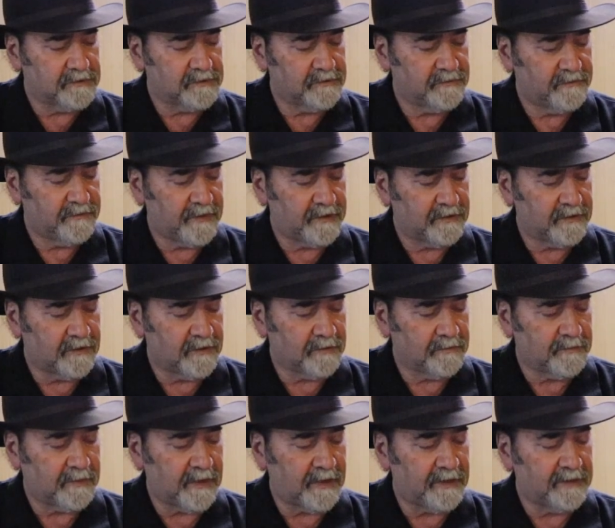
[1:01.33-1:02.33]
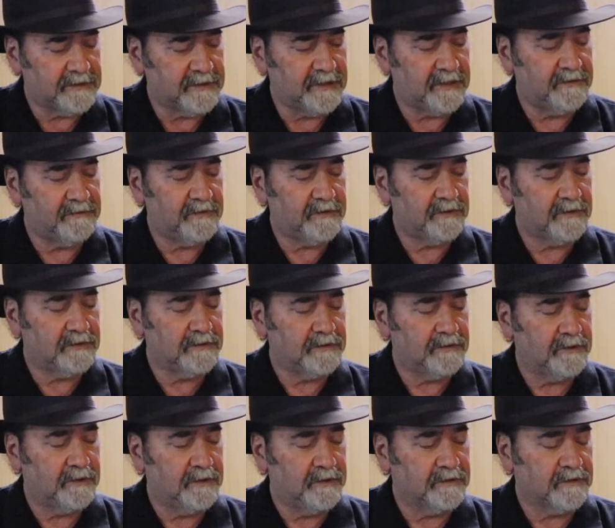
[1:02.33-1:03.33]
1st finger by leaving
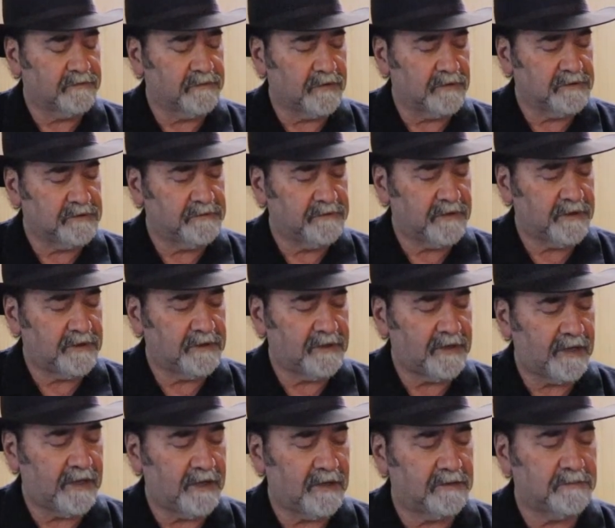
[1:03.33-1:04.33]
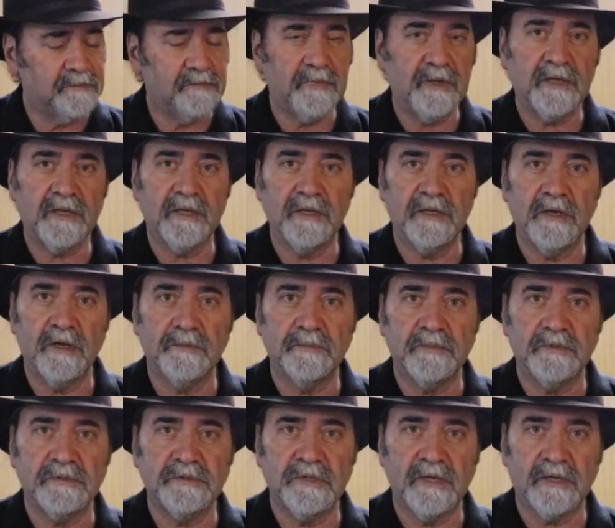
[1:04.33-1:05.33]
the 1st finger down, picking
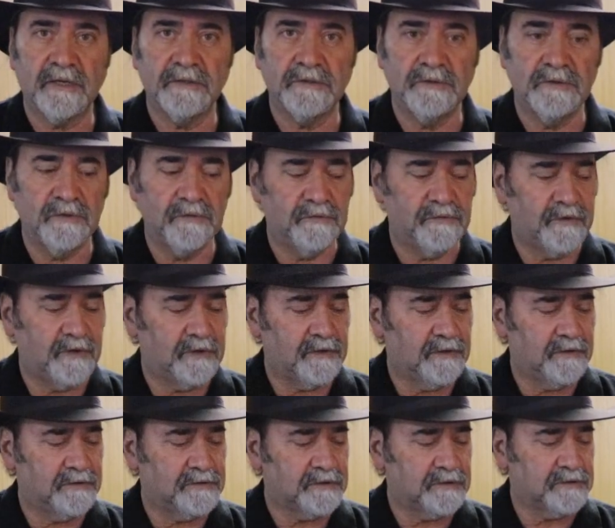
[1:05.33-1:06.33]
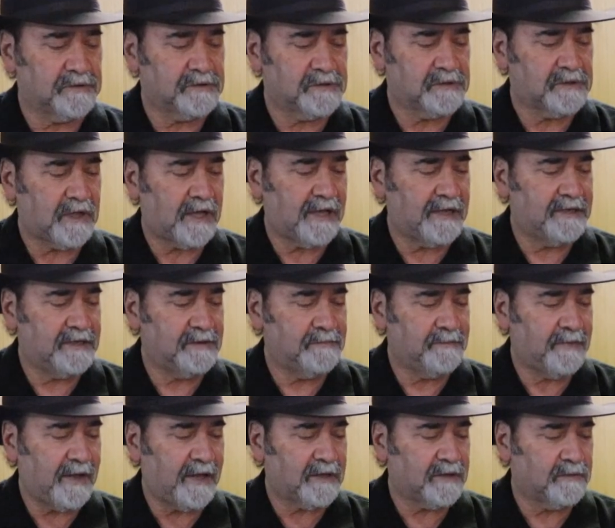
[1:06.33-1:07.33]
up the second 2 fingers and sliding
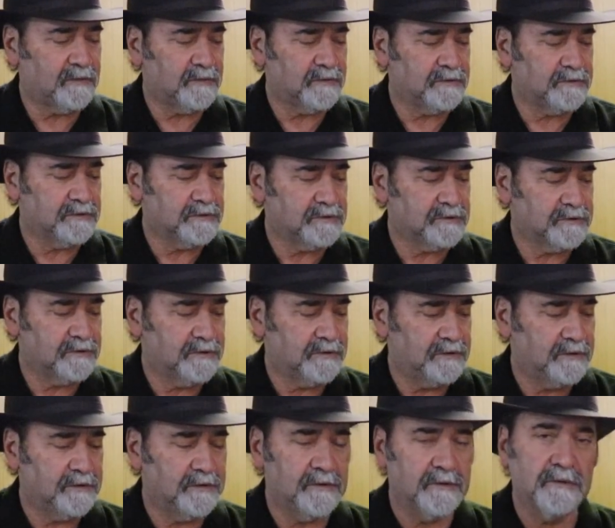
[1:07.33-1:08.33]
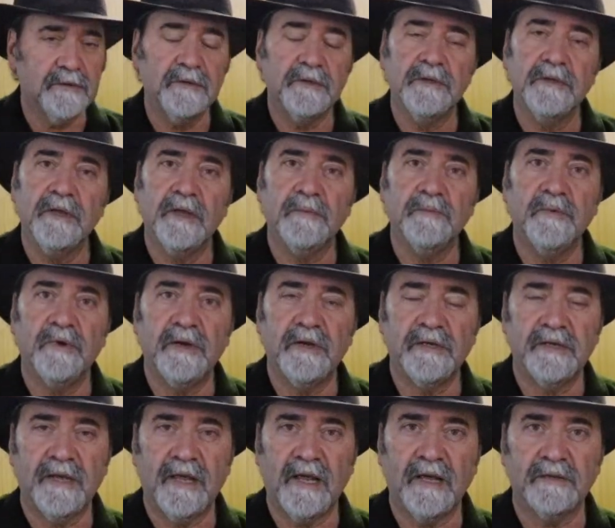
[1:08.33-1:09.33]
backwards, and
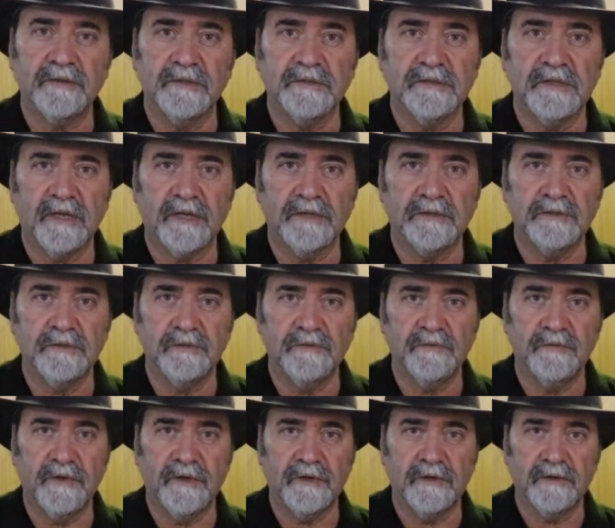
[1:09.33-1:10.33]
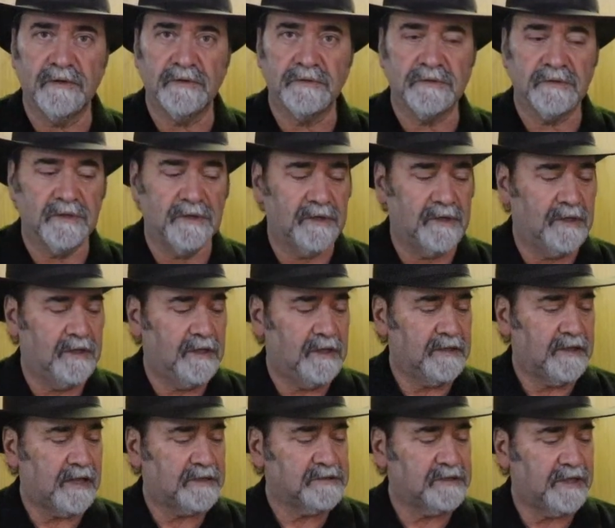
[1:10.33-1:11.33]
putting down the second 2 fingers.
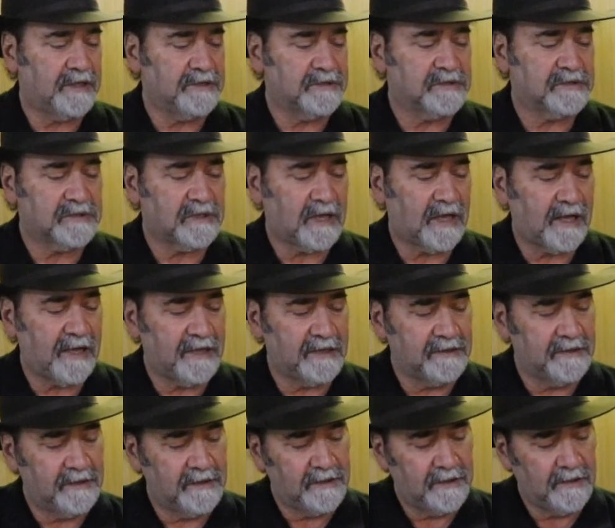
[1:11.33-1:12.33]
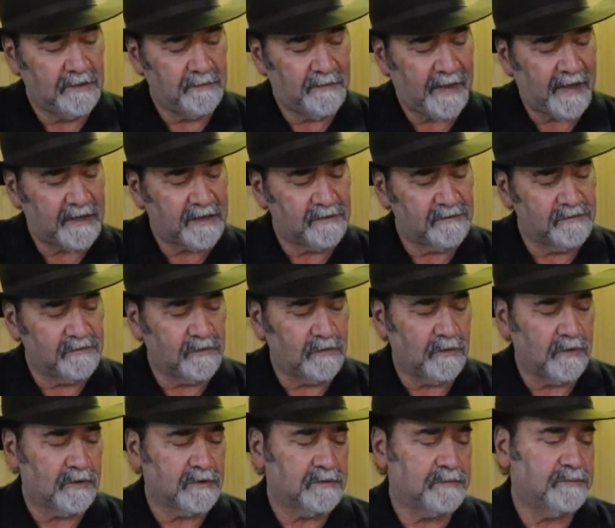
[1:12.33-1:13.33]
That's how you slide back and
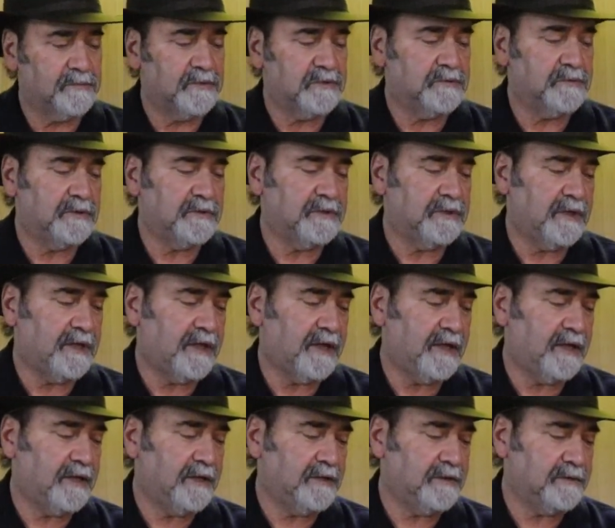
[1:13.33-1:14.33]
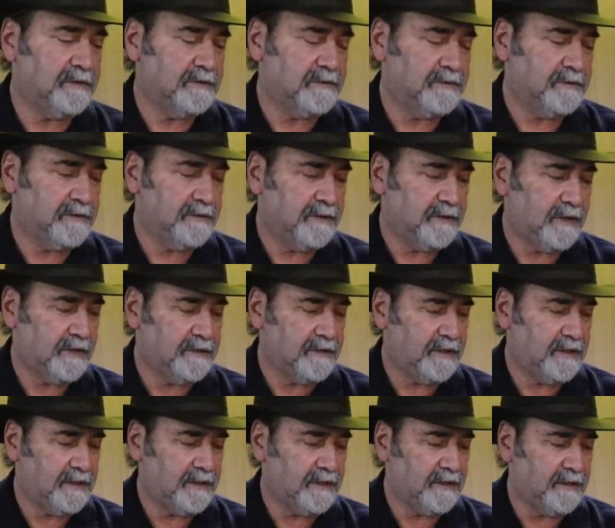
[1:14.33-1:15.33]
forth between the A and
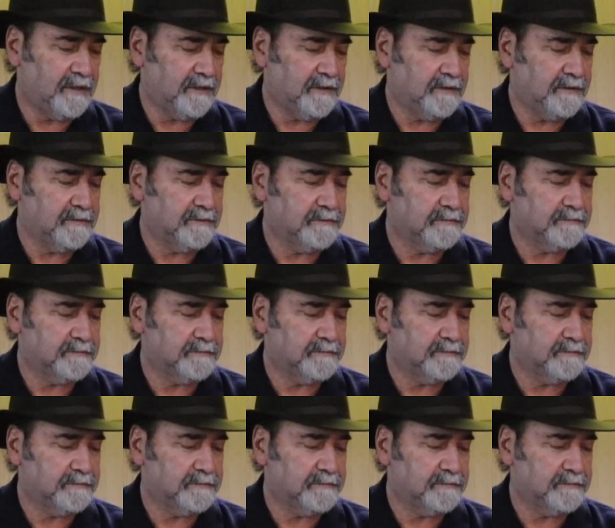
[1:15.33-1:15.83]
the E.